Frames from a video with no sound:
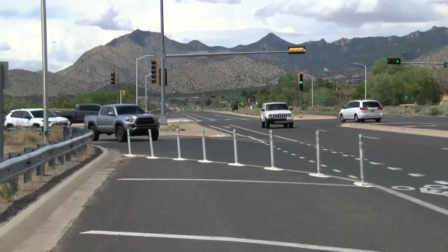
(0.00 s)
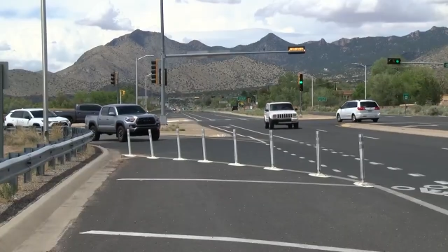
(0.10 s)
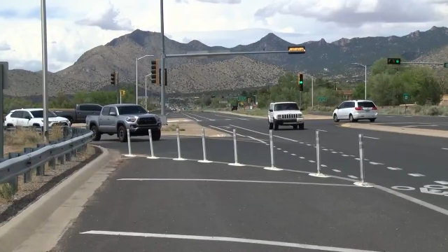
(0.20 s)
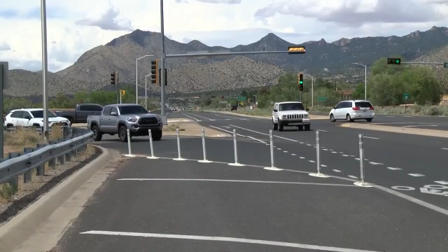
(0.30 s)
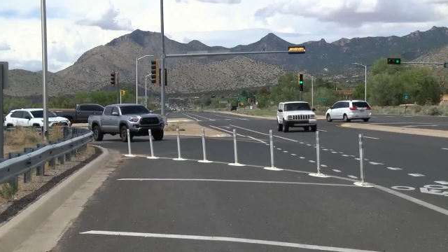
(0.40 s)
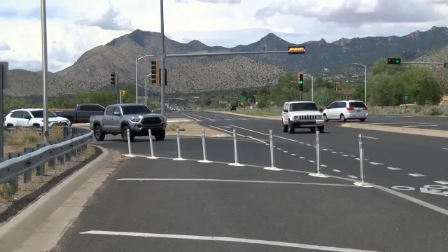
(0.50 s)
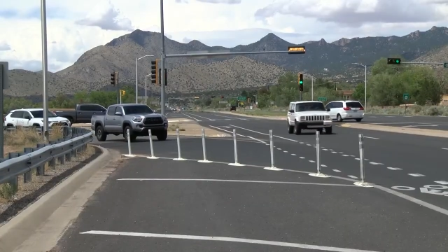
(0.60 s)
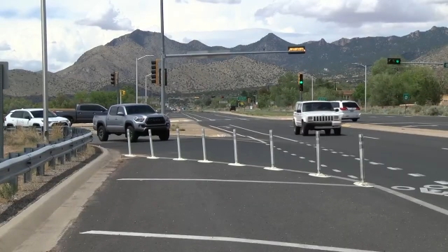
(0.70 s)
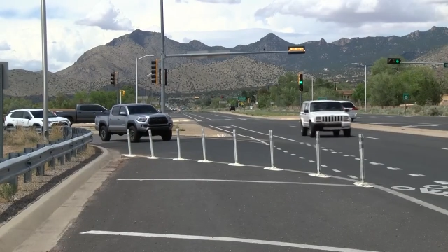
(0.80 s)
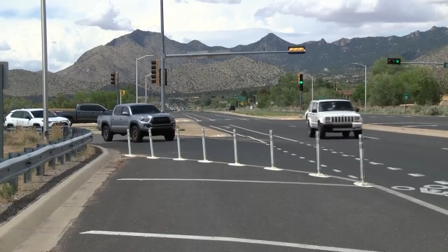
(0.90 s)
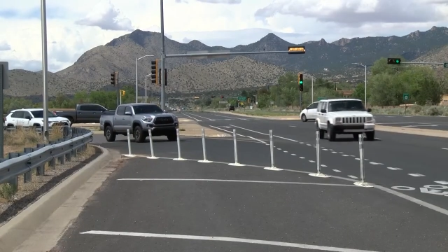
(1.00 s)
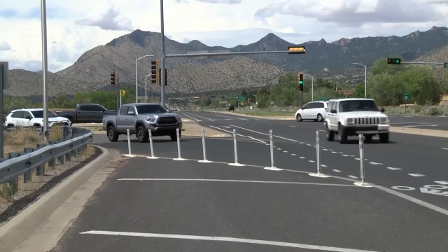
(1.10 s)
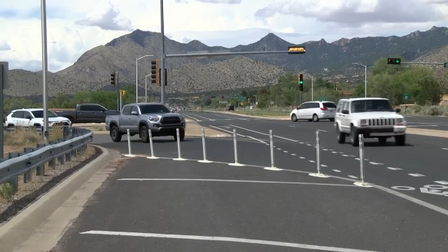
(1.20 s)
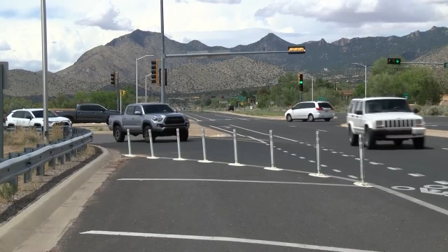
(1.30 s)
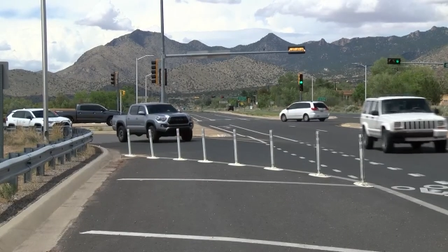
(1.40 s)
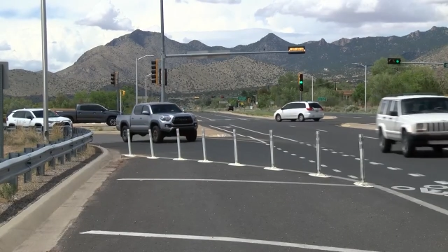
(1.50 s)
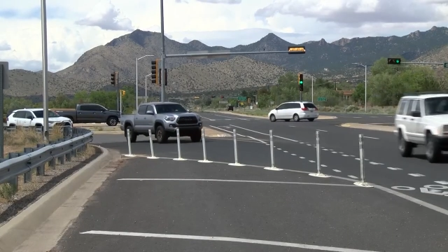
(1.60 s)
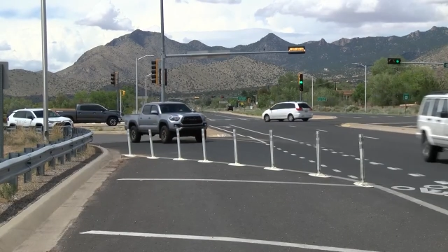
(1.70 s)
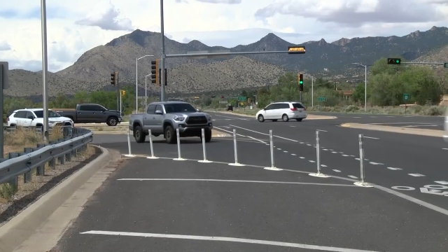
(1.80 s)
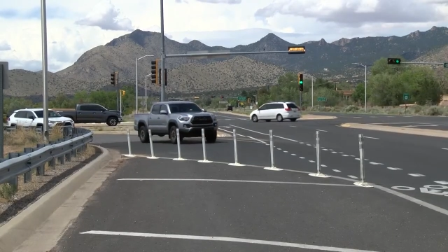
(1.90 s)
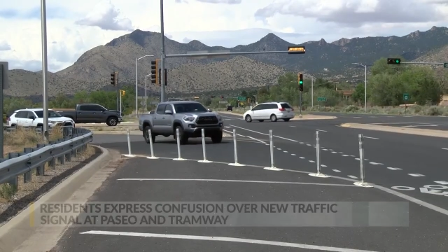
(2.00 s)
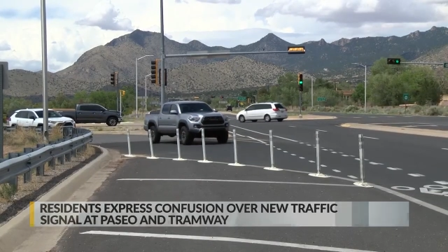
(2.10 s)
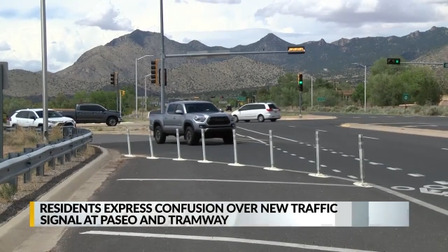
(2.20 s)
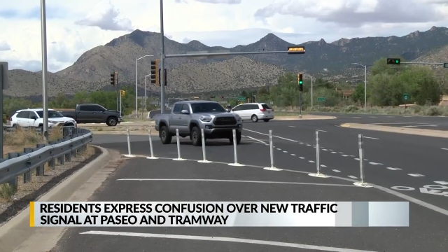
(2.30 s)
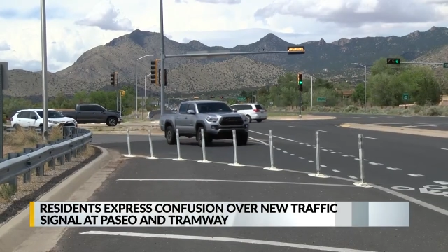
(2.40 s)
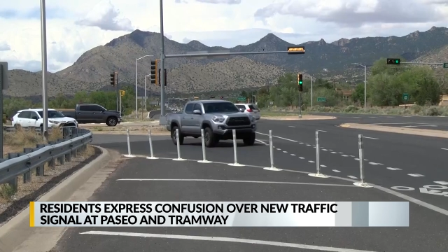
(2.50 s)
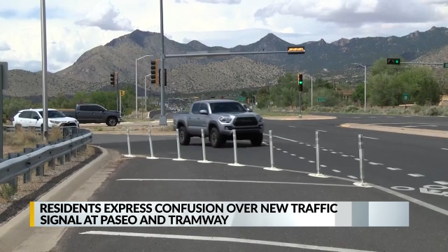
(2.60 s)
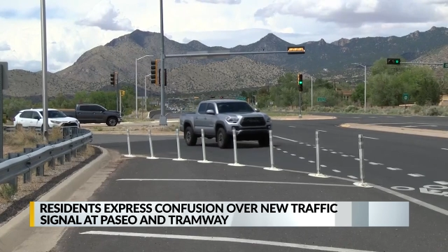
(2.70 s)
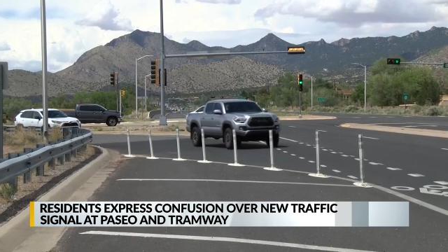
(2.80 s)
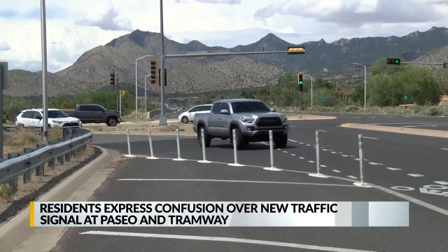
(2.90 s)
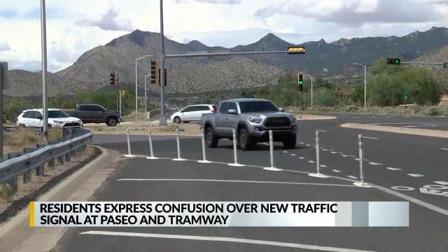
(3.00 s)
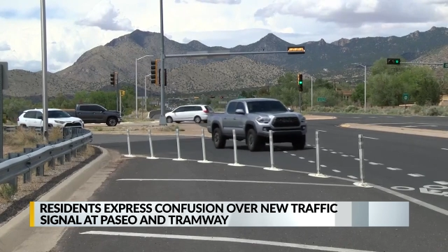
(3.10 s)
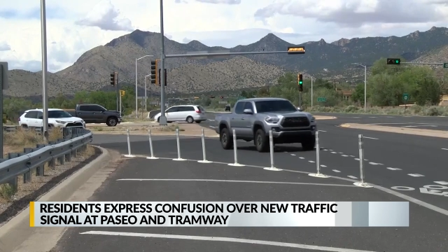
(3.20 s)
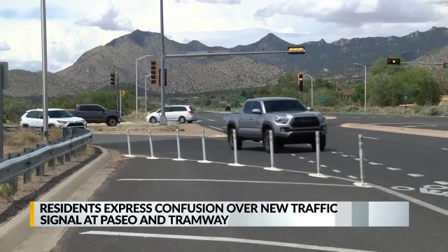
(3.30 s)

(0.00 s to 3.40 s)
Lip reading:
(no speaker visible)